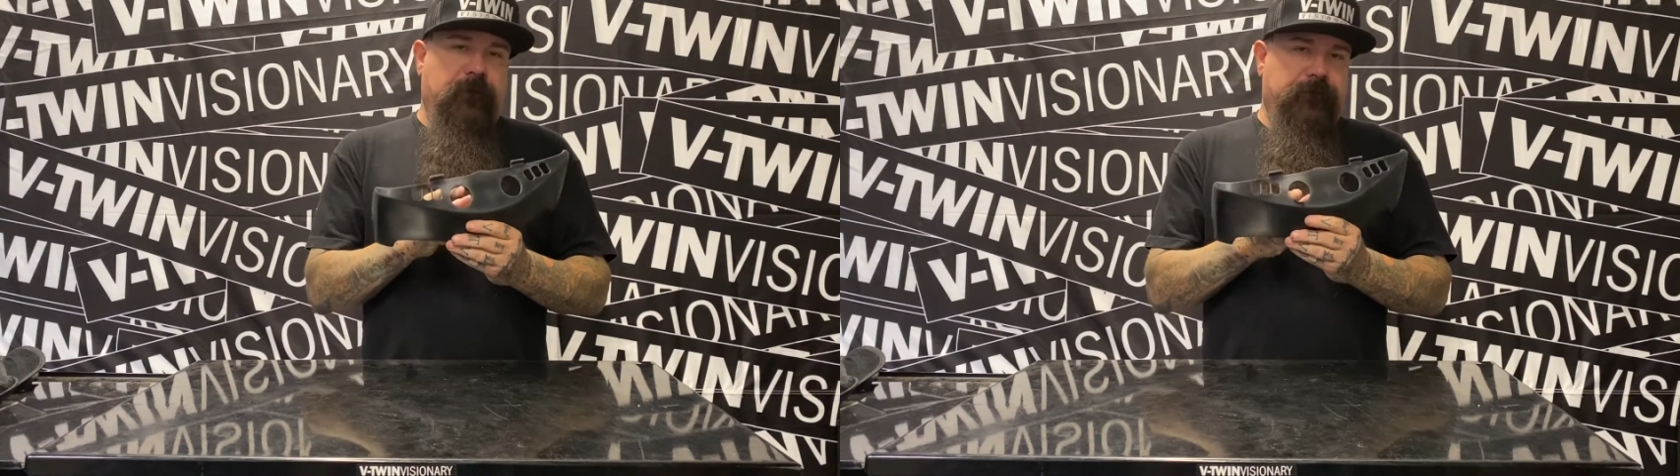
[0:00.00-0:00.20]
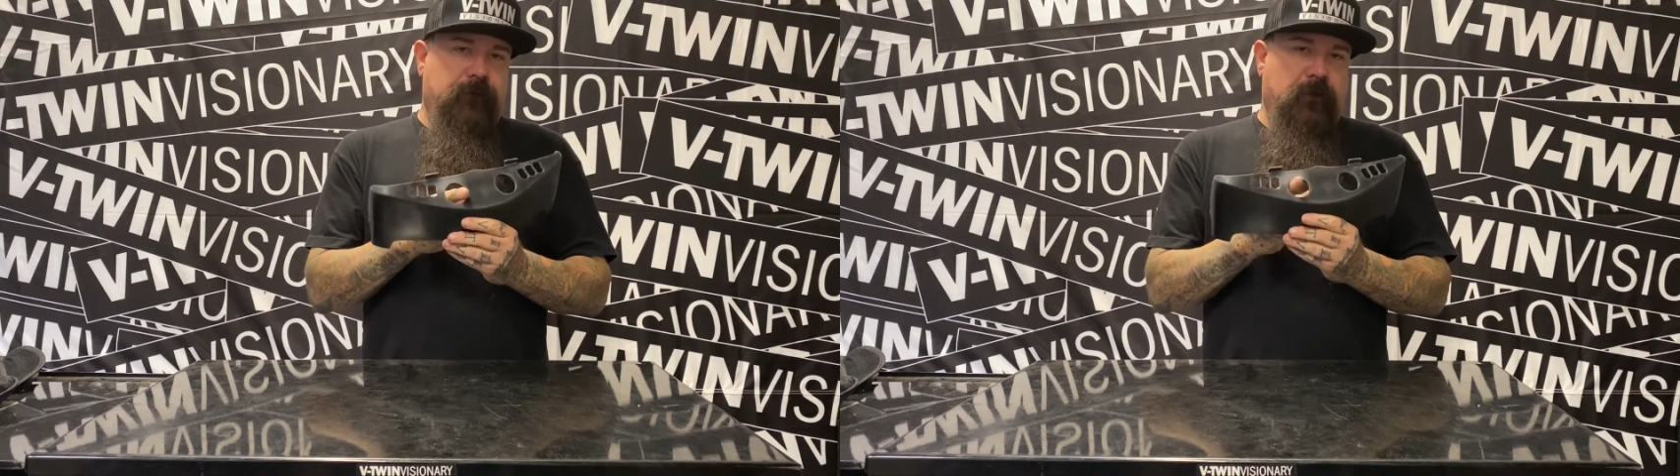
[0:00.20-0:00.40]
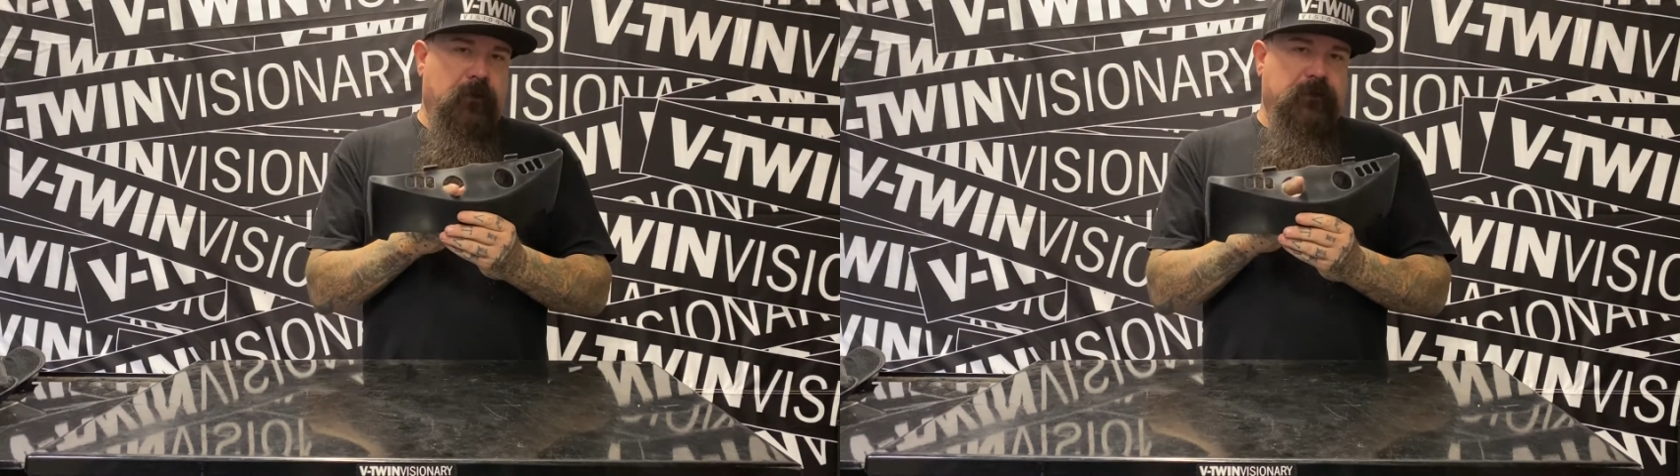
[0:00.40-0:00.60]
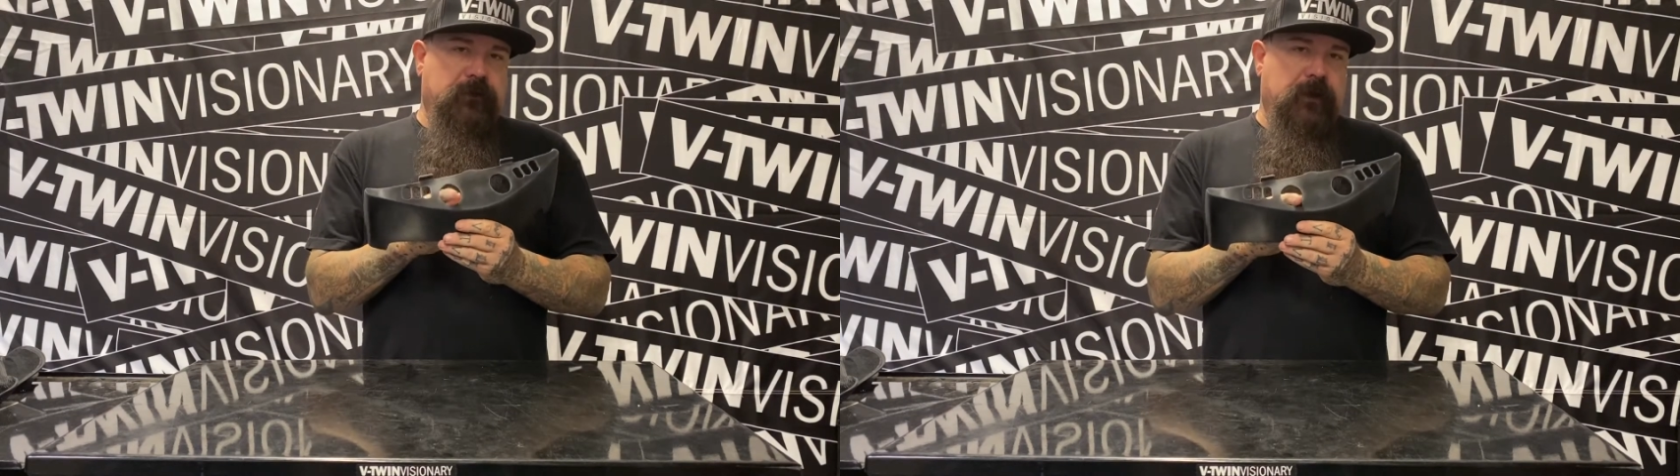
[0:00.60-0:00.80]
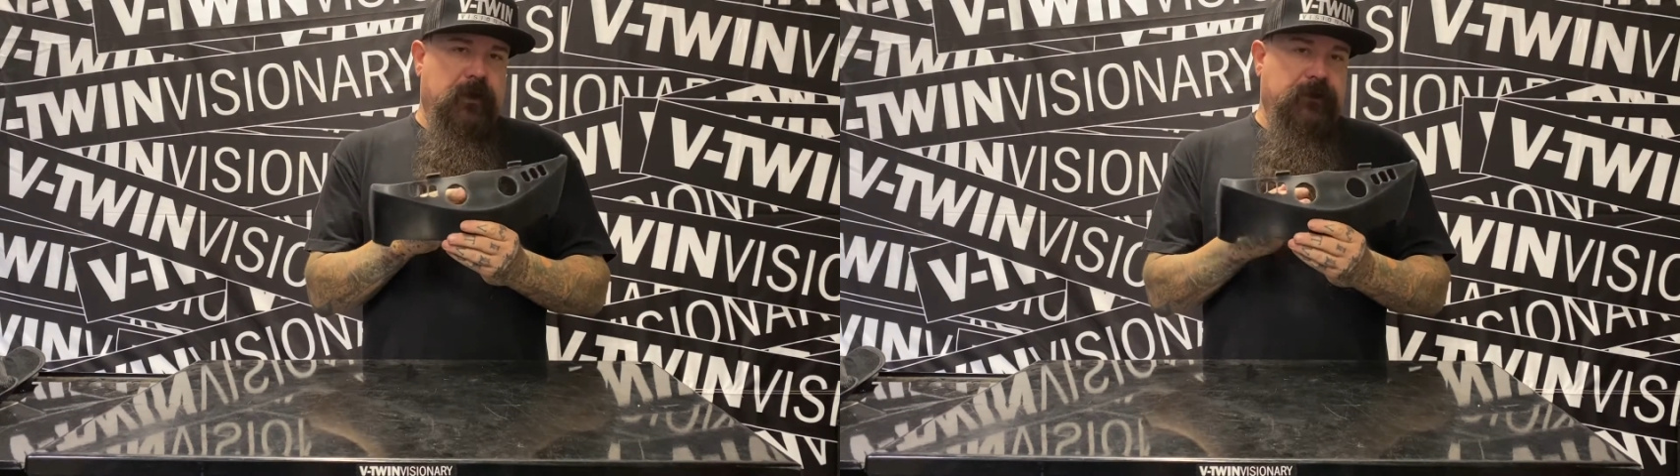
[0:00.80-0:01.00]
of course,
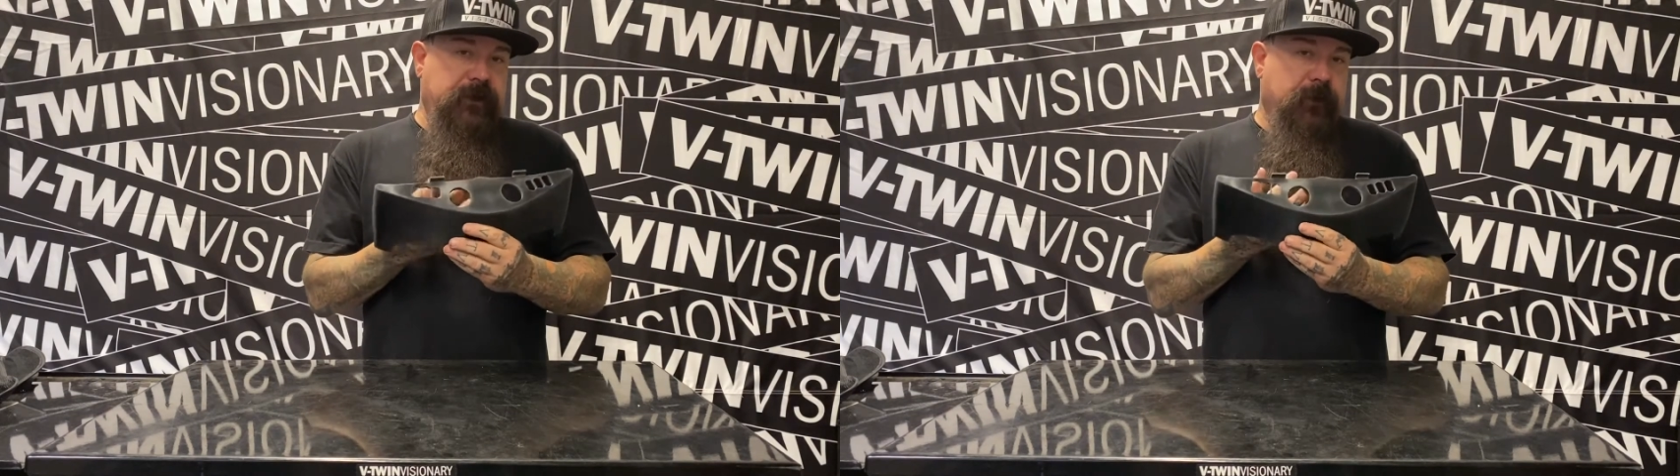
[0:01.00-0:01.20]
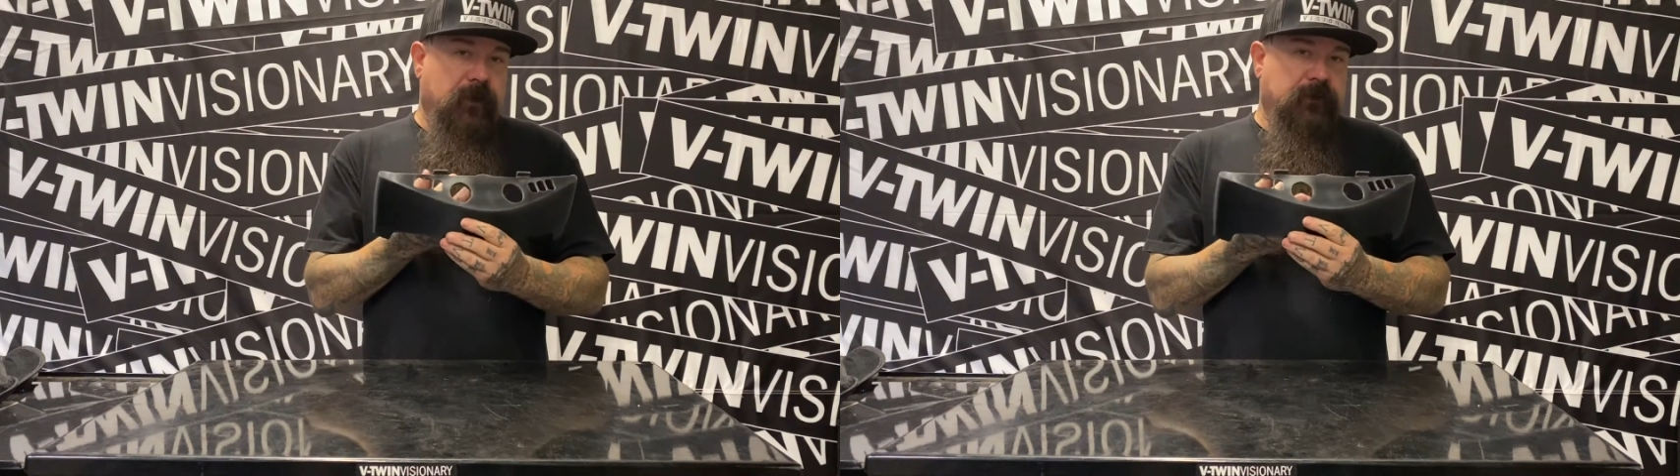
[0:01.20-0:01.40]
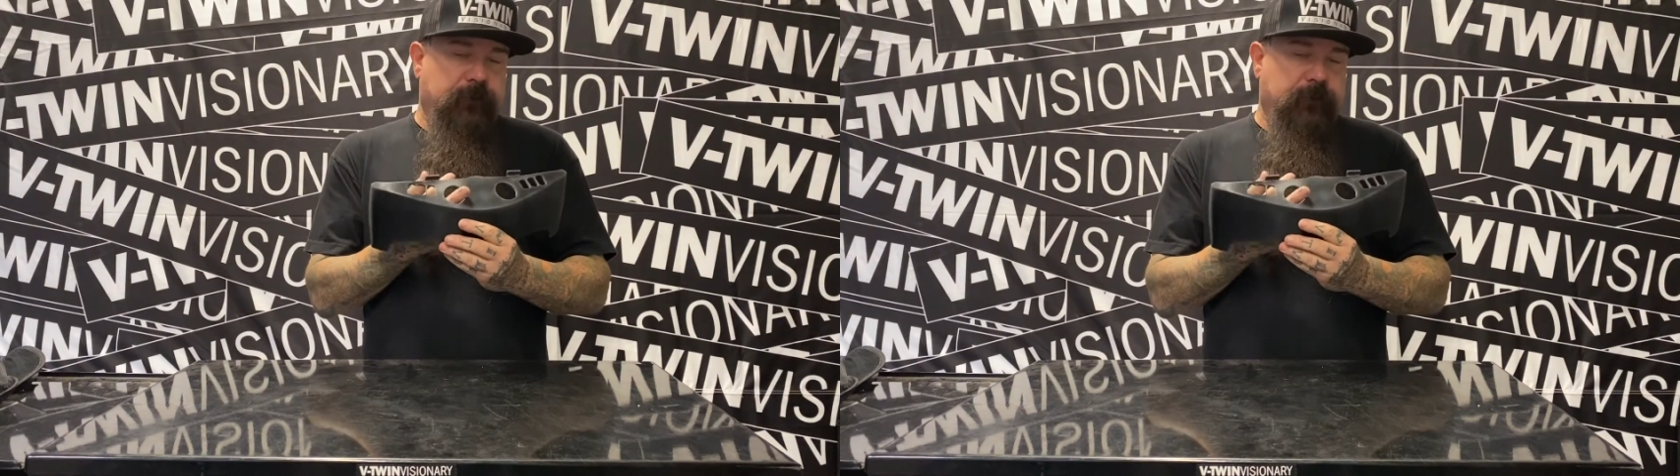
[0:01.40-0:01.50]
the T-bars